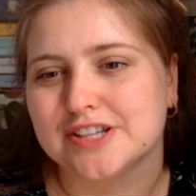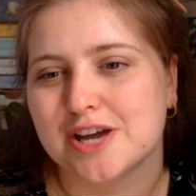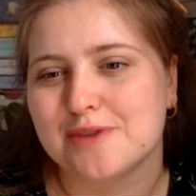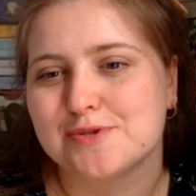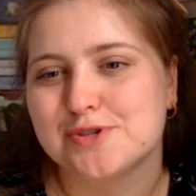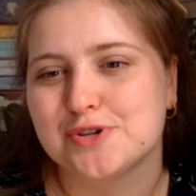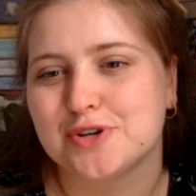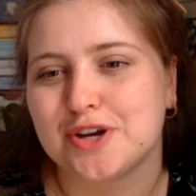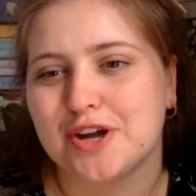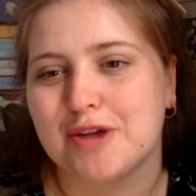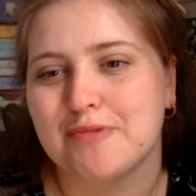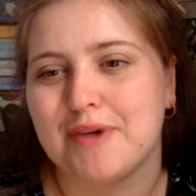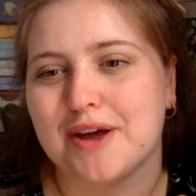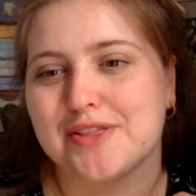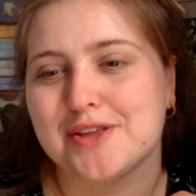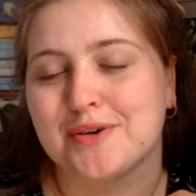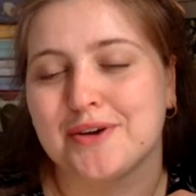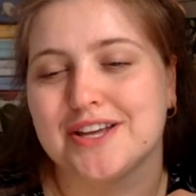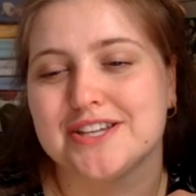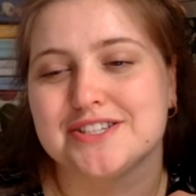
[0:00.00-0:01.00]
I'm sure going back
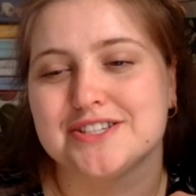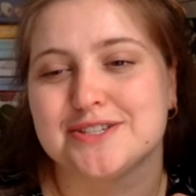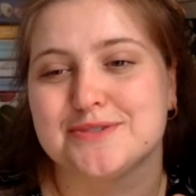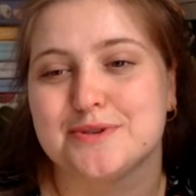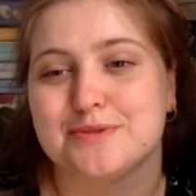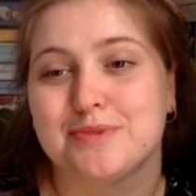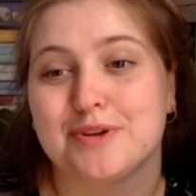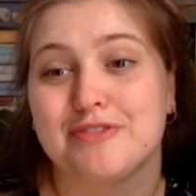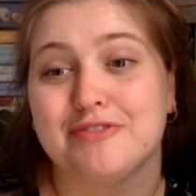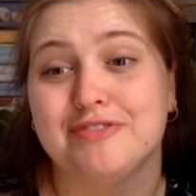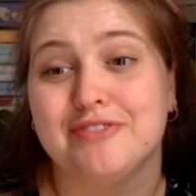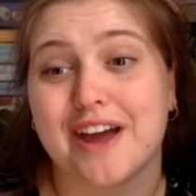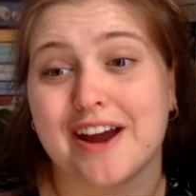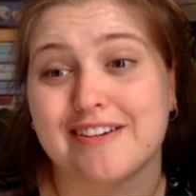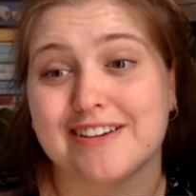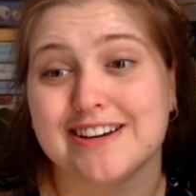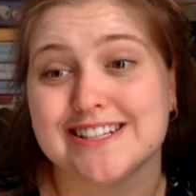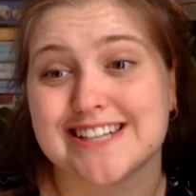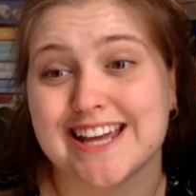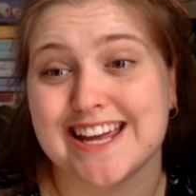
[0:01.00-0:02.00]
the questions would be
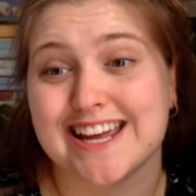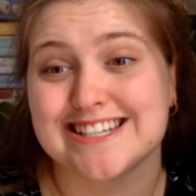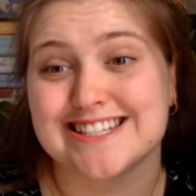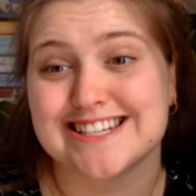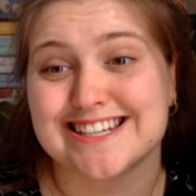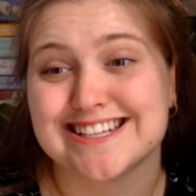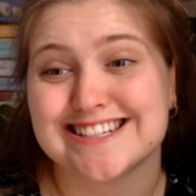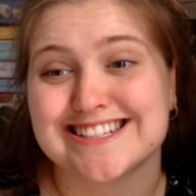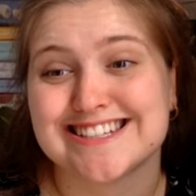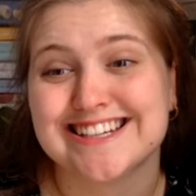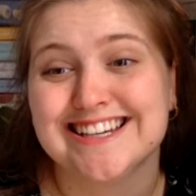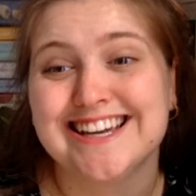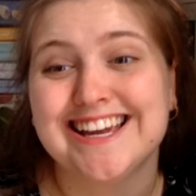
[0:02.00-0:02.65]
very dated.